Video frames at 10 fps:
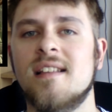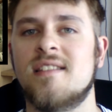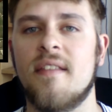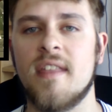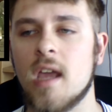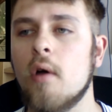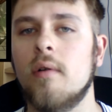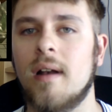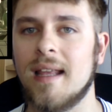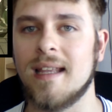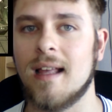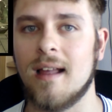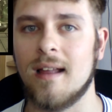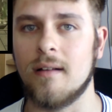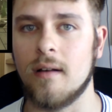is the only
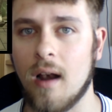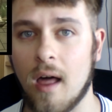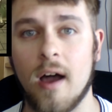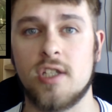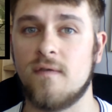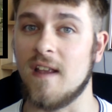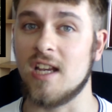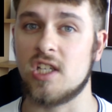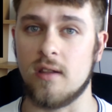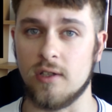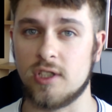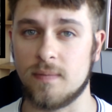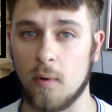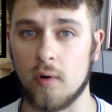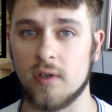large fish that
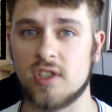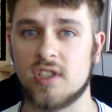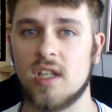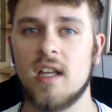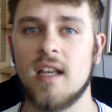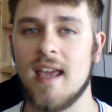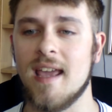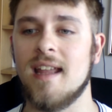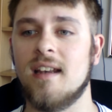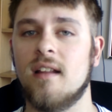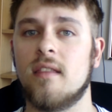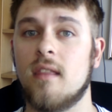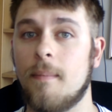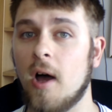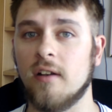spawns in
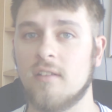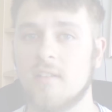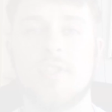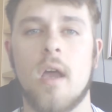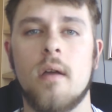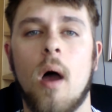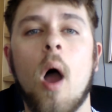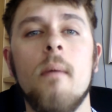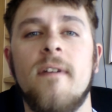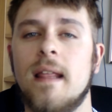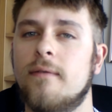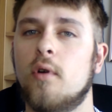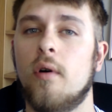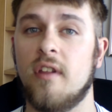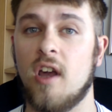the pond. So hopefully you've
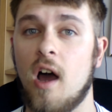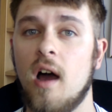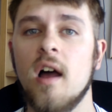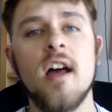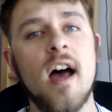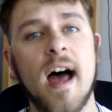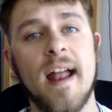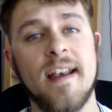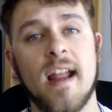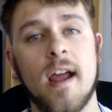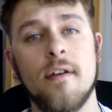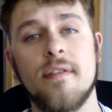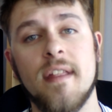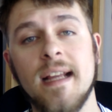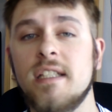caught the gar, and now
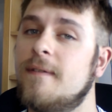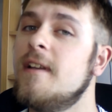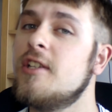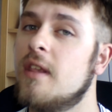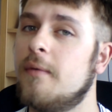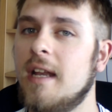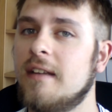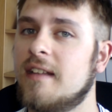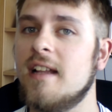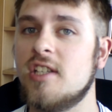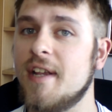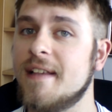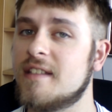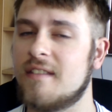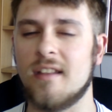the next fish that we need to catch
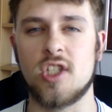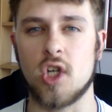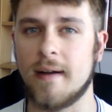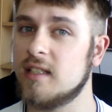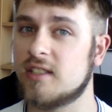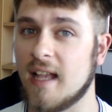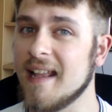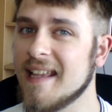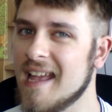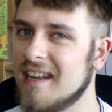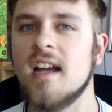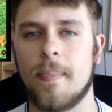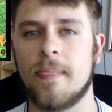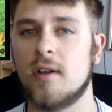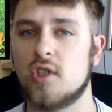is the giant snakehead.
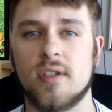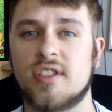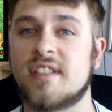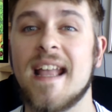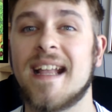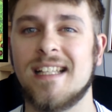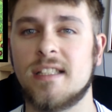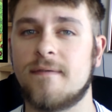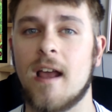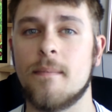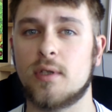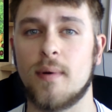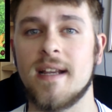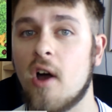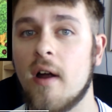The giant snakehead is found
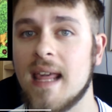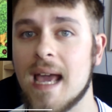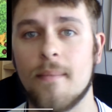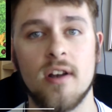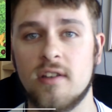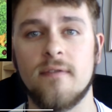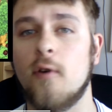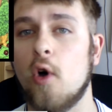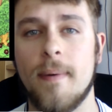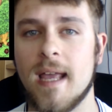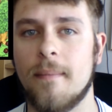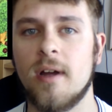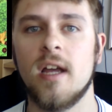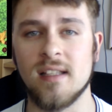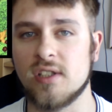between 9 AM until 4 PM.
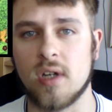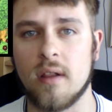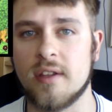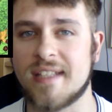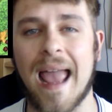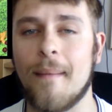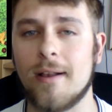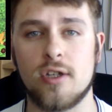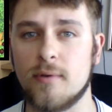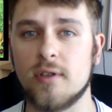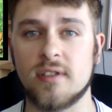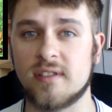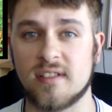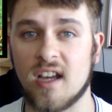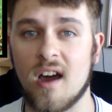It's got the same attributes
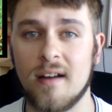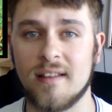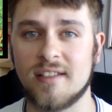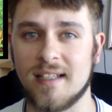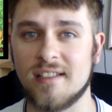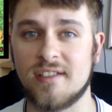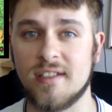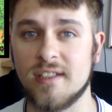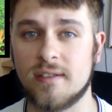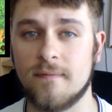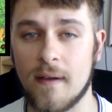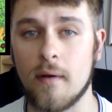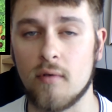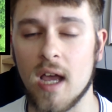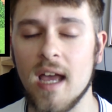as the gar in the sense that it's
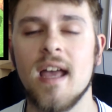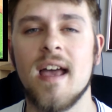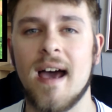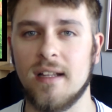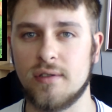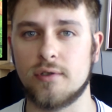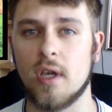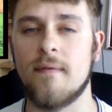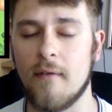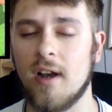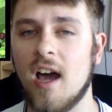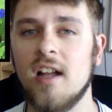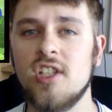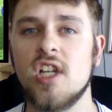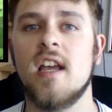very rare and it's also very
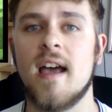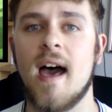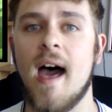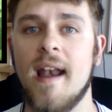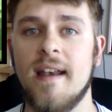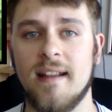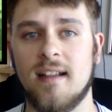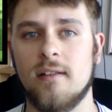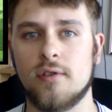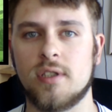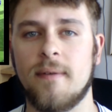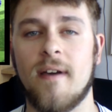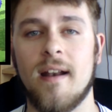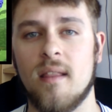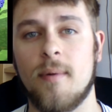large, and it can also be
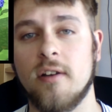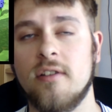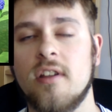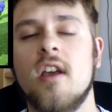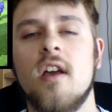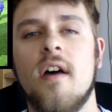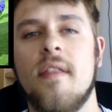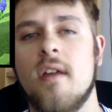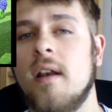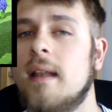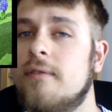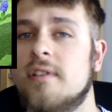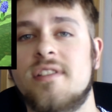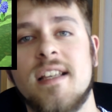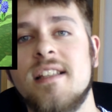found in the pond. The only
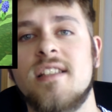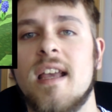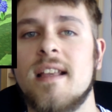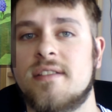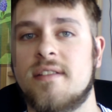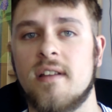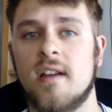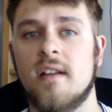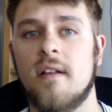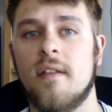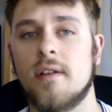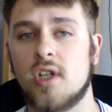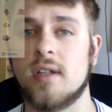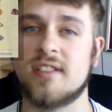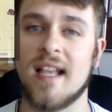difference is that the
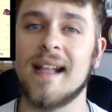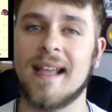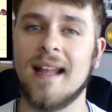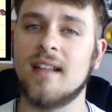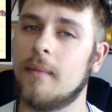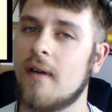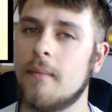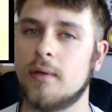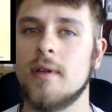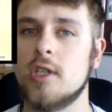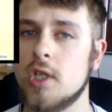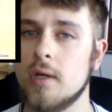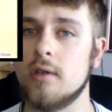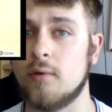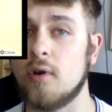giant snakehead can be found between
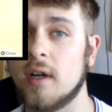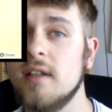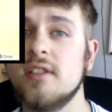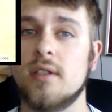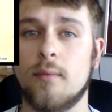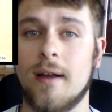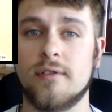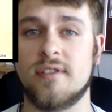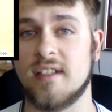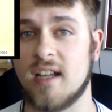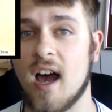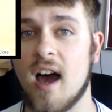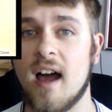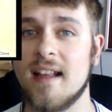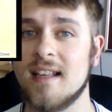June to August, whereas the
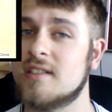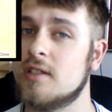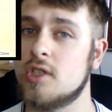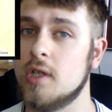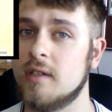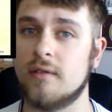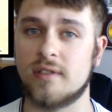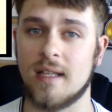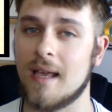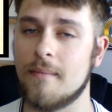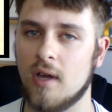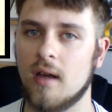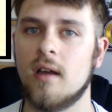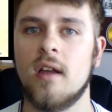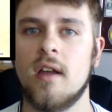gar is June till September.
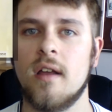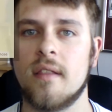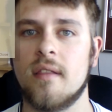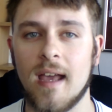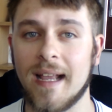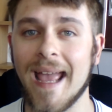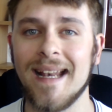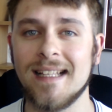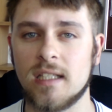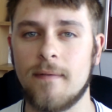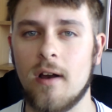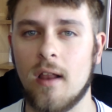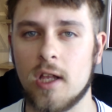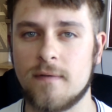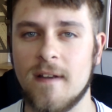Again, it's a very
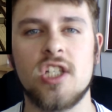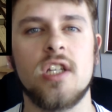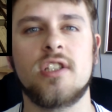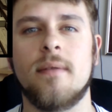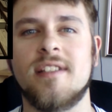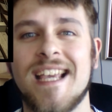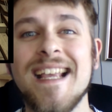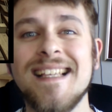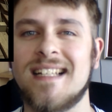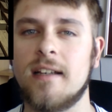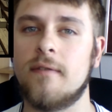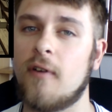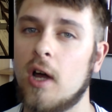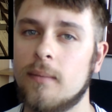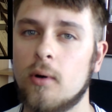large fish, so it's easily
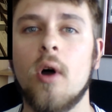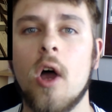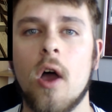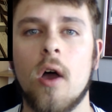definable